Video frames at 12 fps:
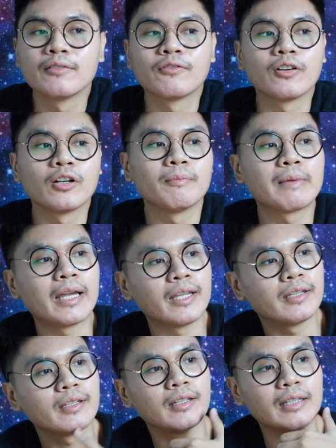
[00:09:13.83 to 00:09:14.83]
for
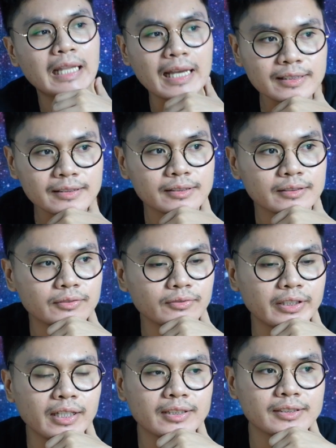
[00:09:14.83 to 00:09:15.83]
my last
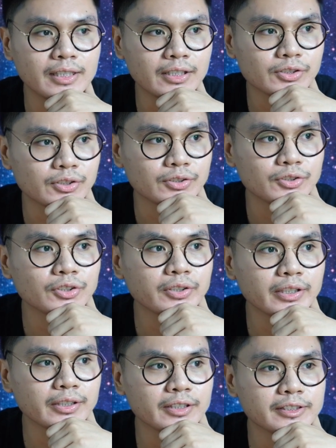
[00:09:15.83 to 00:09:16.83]
realization
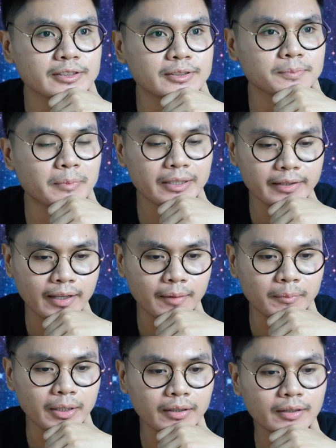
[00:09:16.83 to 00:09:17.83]
during this
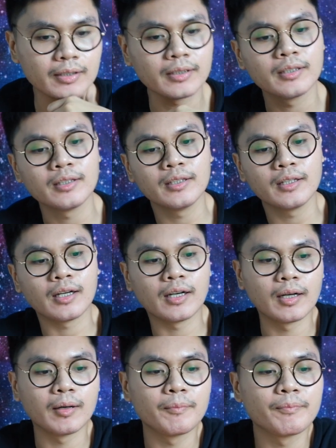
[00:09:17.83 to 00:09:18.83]
pandemic,
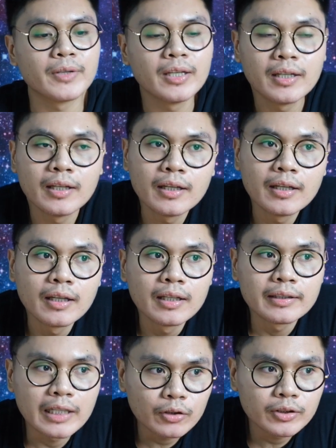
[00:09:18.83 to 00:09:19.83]

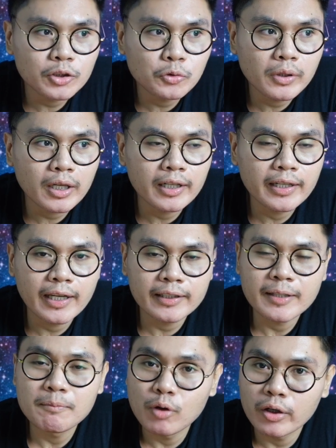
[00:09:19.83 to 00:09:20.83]
now that we are
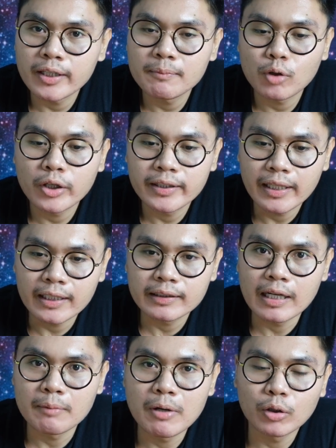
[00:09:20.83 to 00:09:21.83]
getting more and more
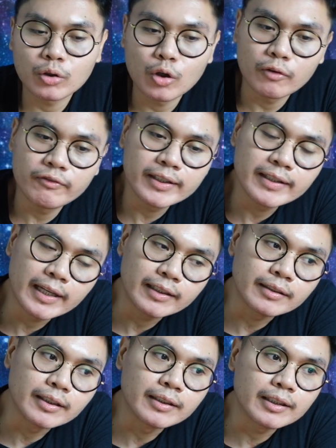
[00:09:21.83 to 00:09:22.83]
data about
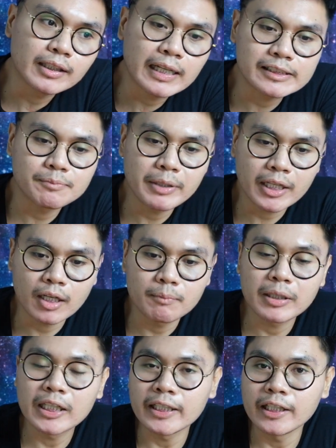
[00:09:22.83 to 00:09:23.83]
COVID-19, it has
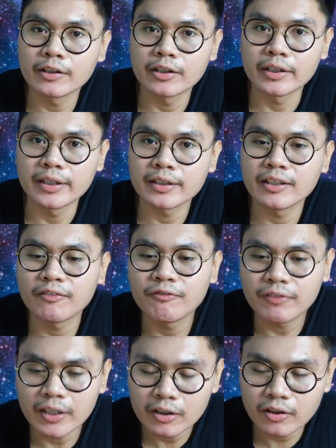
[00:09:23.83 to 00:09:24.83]
become clearer that the
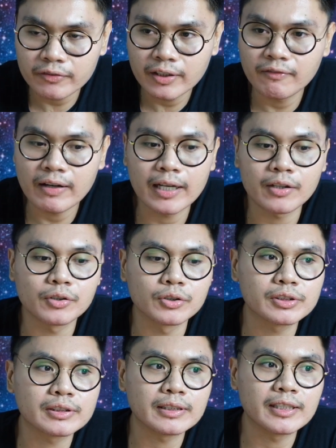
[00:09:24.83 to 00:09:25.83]
fear of the
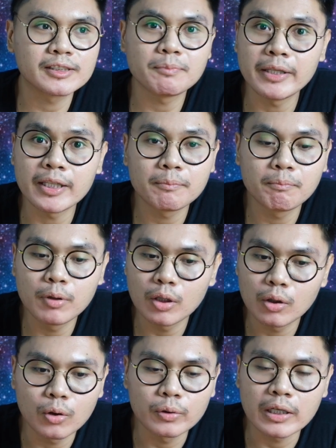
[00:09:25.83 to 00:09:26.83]
virus is being
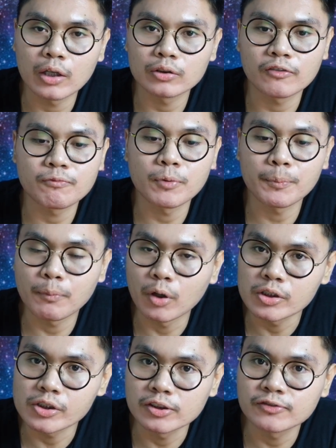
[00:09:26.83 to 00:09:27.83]
blown out of
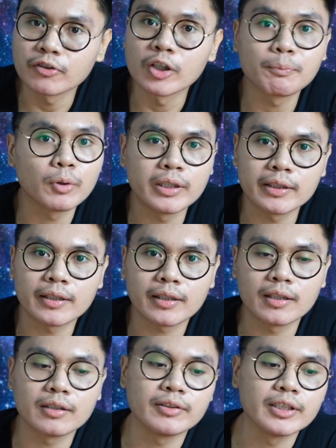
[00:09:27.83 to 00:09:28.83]
proportions for
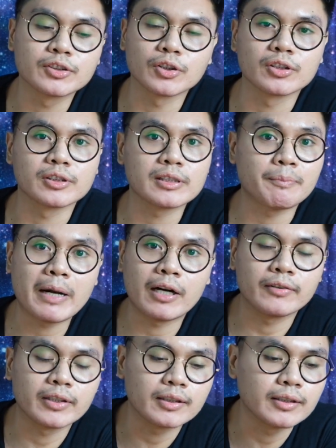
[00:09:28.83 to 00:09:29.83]
political reasons,
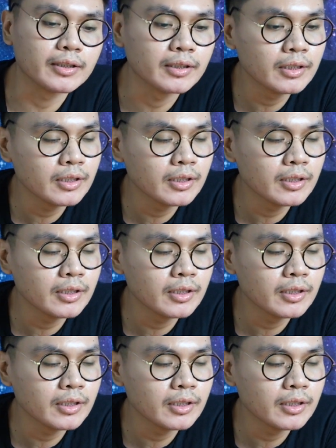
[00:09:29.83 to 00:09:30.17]
apparently.